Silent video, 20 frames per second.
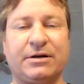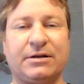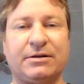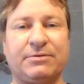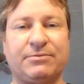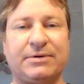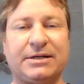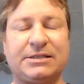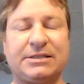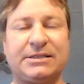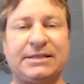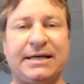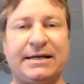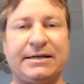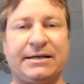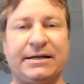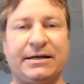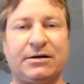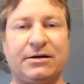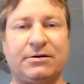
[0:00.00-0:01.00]
And then when I
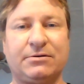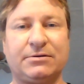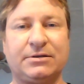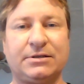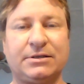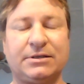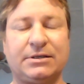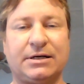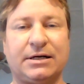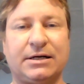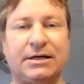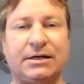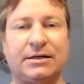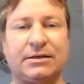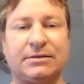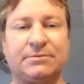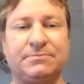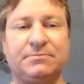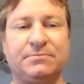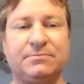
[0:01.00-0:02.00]
sat down,
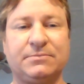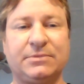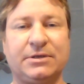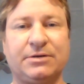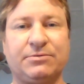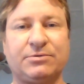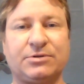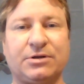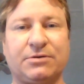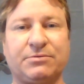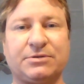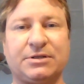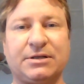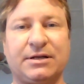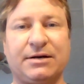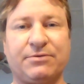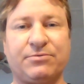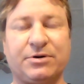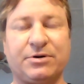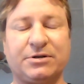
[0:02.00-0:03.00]
it was always a
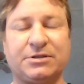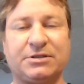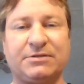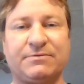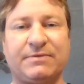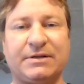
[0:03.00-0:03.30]
lot worse.